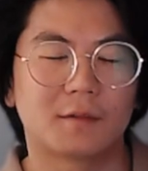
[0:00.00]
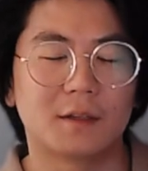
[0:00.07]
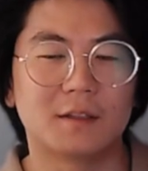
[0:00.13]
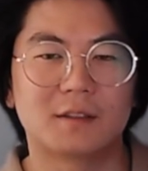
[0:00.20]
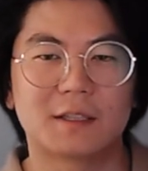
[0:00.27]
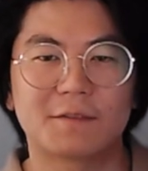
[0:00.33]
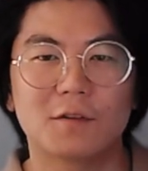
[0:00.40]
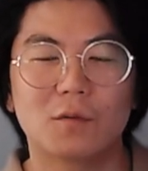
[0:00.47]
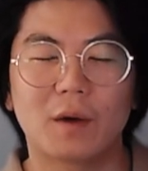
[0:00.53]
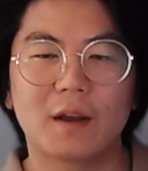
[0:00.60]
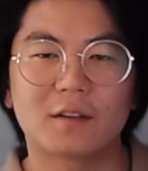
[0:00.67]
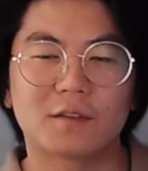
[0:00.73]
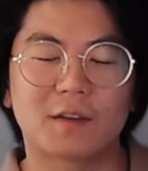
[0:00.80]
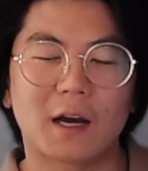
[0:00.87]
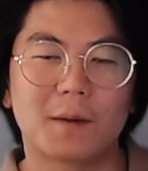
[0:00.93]
These different
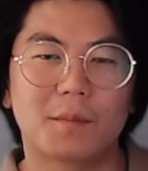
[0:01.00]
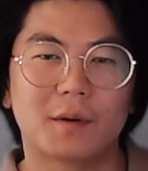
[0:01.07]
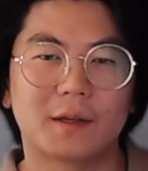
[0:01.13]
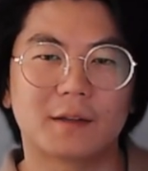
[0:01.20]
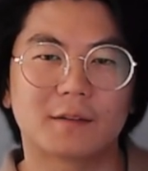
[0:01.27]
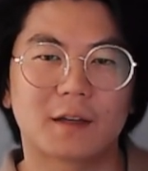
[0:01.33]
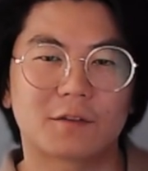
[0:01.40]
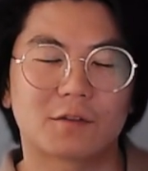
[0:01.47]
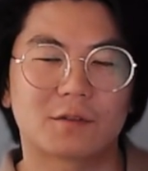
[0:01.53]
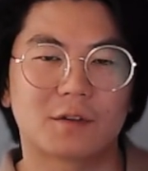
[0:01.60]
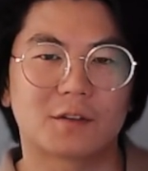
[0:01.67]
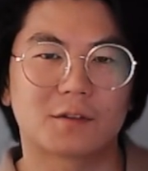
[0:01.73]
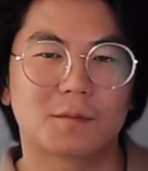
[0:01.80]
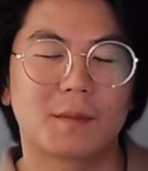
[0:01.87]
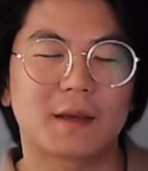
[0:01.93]
ways of outputting test
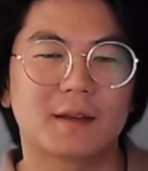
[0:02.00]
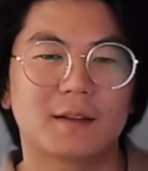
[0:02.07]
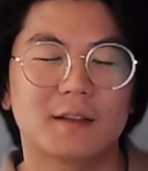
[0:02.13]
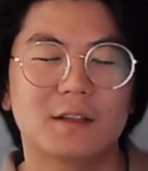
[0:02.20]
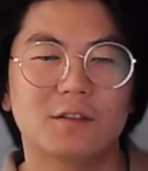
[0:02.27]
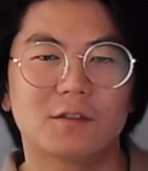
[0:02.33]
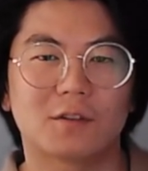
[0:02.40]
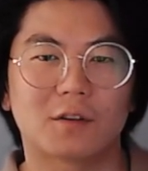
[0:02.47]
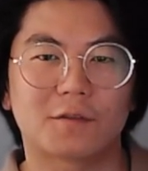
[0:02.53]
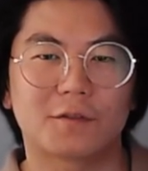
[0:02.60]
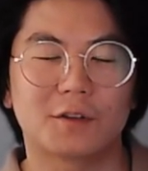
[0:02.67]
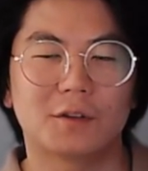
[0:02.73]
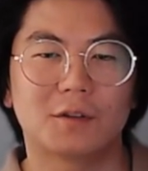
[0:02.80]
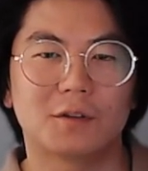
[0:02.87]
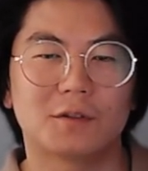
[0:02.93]
results make it easier for
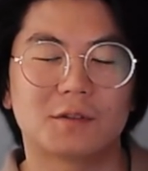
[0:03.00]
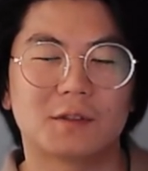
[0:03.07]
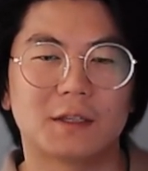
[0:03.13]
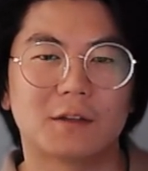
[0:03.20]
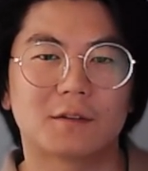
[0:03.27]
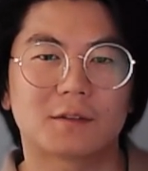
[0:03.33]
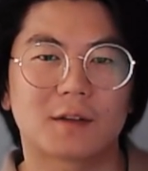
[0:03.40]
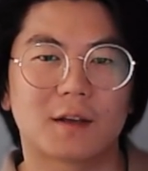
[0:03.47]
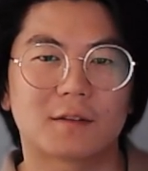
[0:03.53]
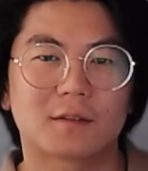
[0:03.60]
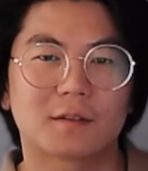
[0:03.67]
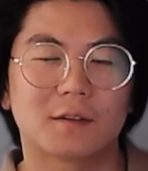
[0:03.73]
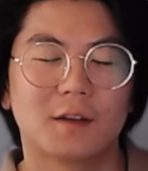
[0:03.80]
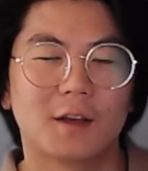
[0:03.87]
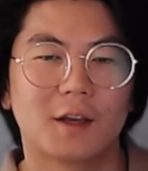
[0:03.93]
you to use Deno
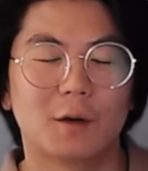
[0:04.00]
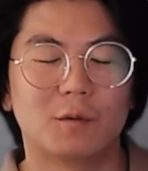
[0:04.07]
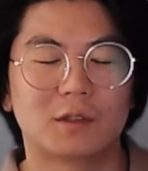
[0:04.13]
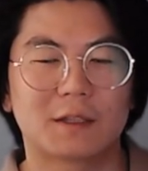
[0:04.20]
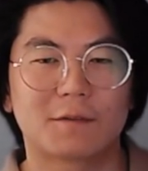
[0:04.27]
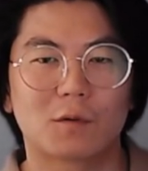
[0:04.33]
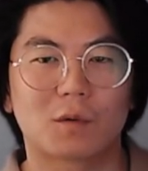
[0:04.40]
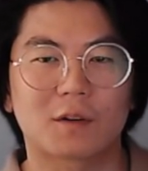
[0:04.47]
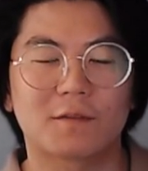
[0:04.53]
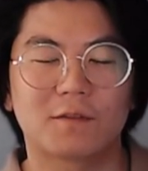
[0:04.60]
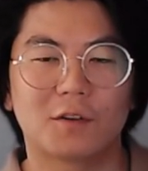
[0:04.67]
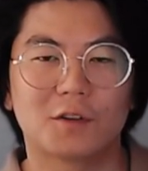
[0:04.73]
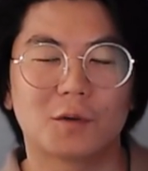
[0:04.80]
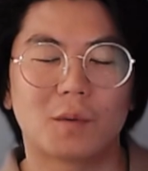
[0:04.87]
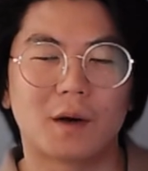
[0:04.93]
tests in whichever
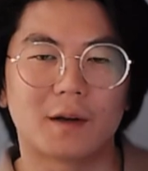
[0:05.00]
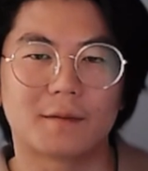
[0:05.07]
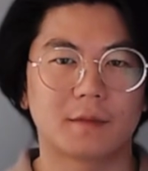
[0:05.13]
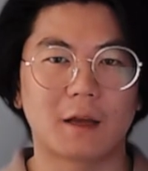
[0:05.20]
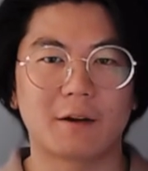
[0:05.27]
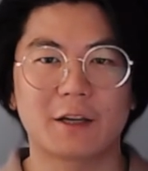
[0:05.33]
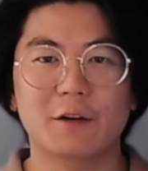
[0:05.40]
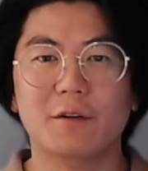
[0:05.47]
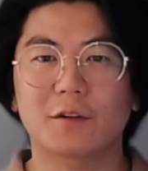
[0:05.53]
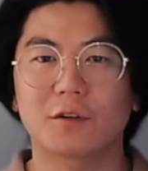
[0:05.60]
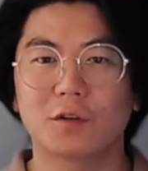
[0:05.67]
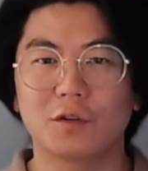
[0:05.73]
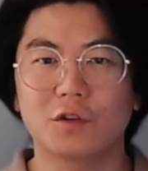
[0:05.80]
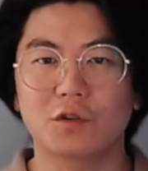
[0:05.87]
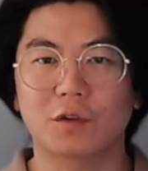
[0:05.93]
workflow you want. Now here are
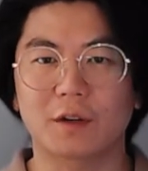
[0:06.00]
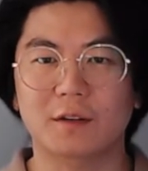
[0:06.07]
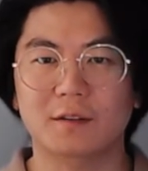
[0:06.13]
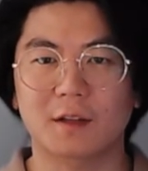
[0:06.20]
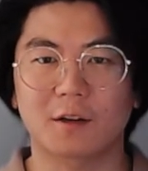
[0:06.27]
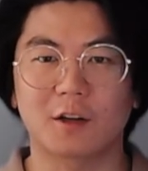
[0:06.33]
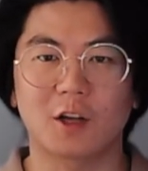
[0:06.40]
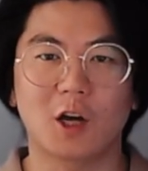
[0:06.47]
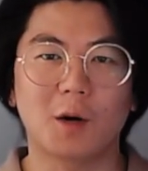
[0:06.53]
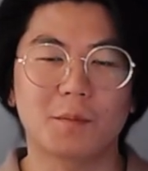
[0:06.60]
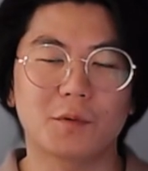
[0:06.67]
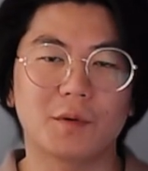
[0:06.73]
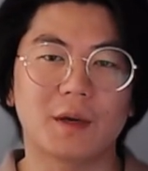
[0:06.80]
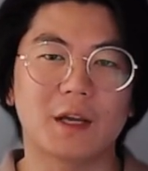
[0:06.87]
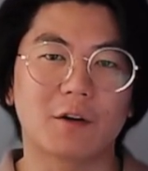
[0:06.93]
two tricks that'll help
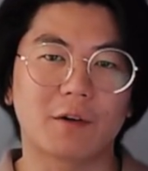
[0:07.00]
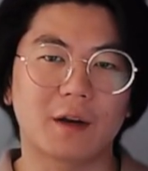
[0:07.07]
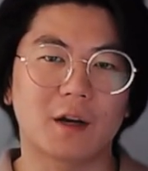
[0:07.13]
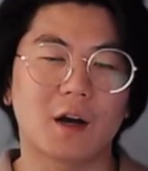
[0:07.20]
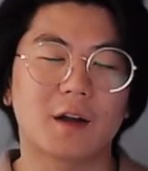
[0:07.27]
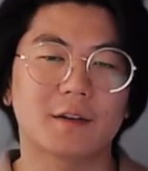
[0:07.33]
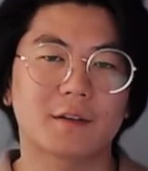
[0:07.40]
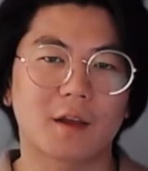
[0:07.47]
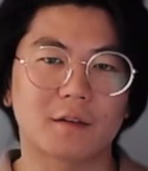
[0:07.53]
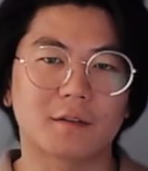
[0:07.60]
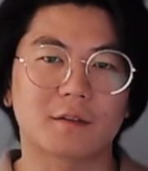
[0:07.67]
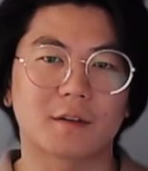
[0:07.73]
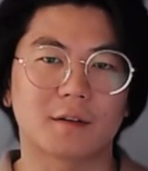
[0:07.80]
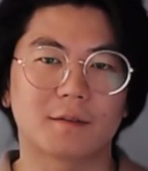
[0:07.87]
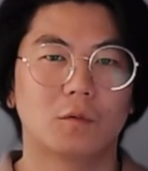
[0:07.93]
you iterate on
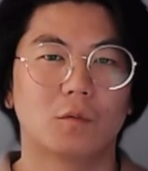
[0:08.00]
testing.